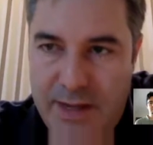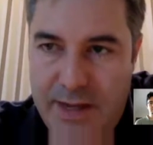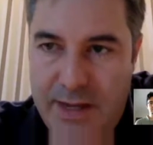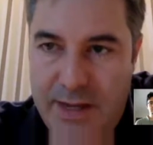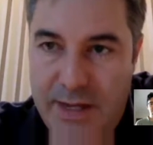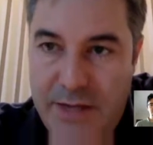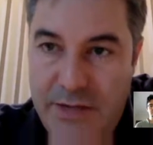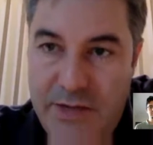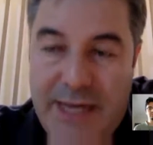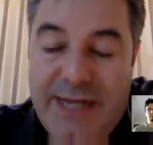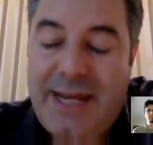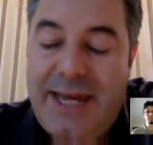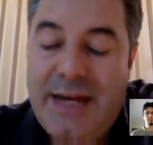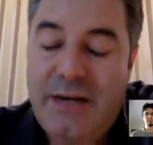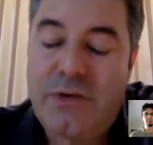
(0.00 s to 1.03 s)
And you
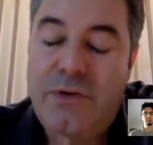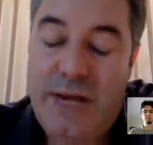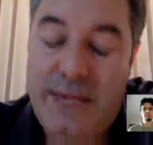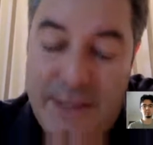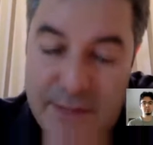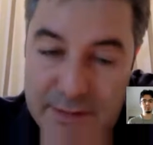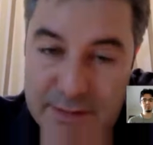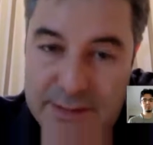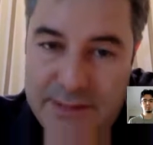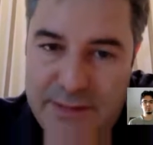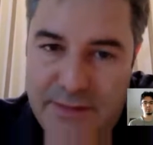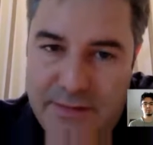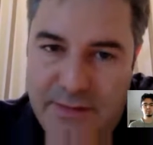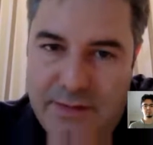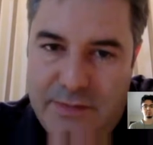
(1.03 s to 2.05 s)
can get grade
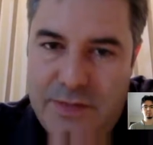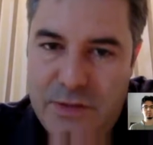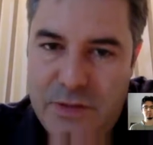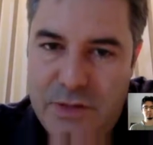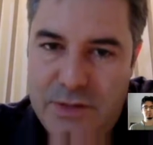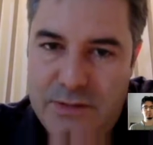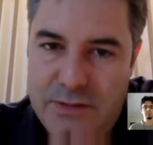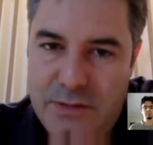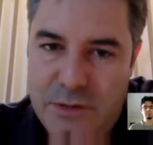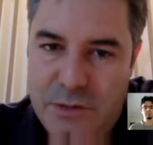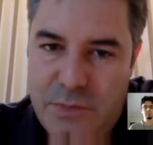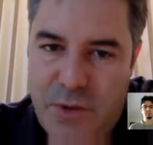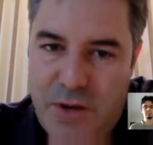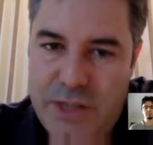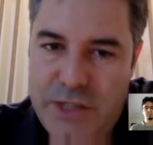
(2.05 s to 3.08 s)
on
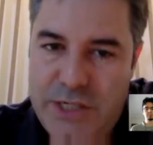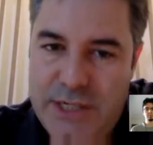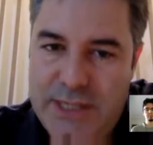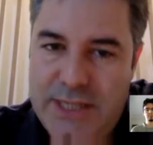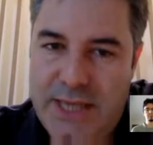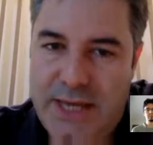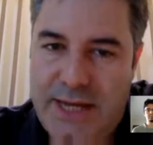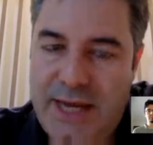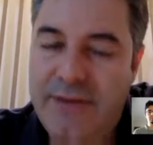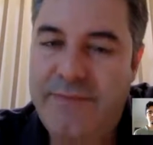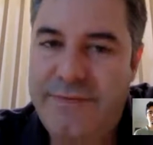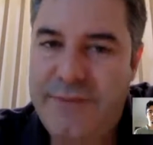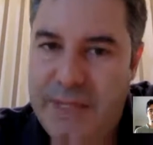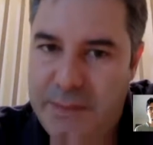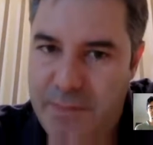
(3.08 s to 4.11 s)
those projects and
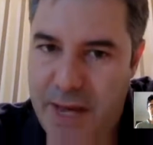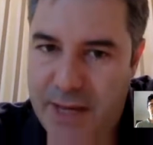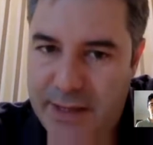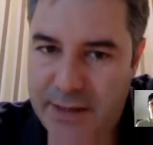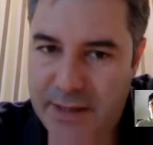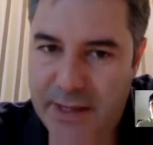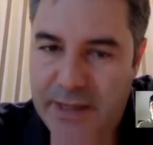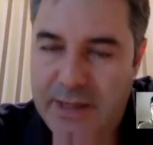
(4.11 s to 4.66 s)
get feedback.